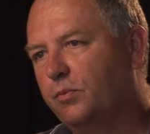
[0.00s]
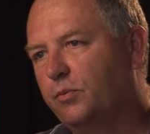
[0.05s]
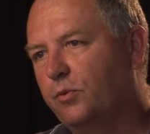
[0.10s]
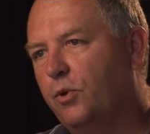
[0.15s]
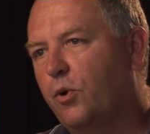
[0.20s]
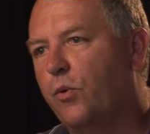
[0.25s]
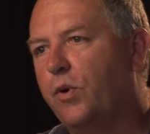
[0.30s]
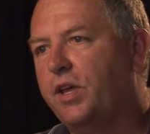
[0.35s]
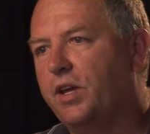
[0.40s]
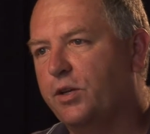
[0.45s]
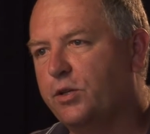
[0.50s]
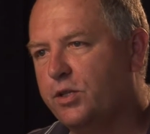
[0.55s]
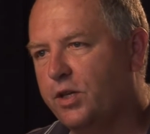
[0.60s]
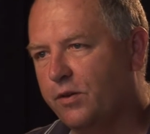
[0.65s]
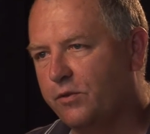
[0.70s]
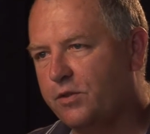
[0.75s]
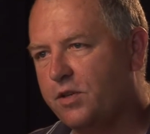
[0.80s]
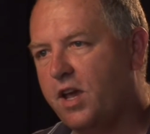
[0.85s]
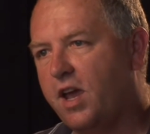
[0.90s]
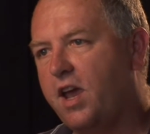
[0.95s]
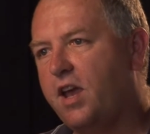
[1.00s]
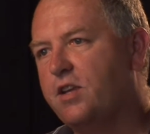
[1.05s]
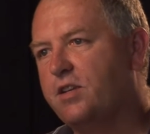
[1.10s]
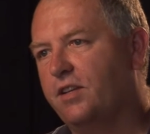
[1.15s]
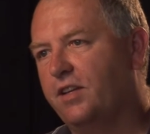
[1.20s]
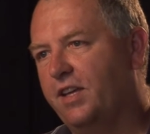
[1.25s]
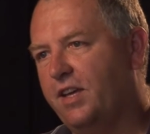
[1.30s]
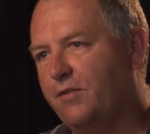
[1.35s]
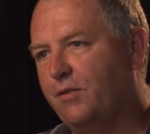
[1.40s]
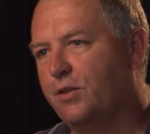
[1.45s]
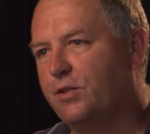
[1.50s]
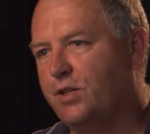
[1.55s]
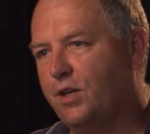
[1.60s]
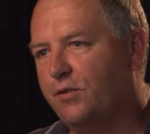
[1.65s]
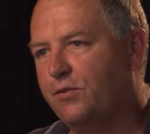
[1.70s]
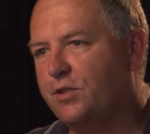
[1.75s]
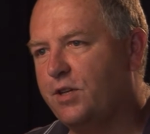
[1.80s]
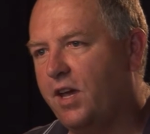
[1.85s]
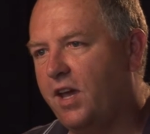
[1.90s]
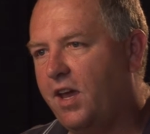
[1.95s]
go in at shift change and leave at
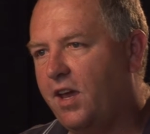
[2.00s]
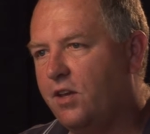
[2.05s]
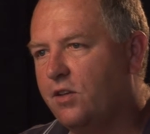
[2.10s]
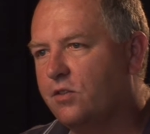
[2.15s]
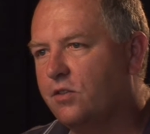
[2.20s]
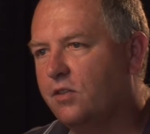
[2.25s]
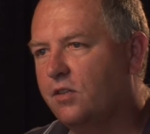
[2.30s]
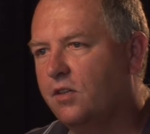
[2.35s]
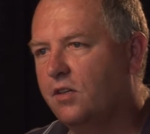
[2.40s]
shift change.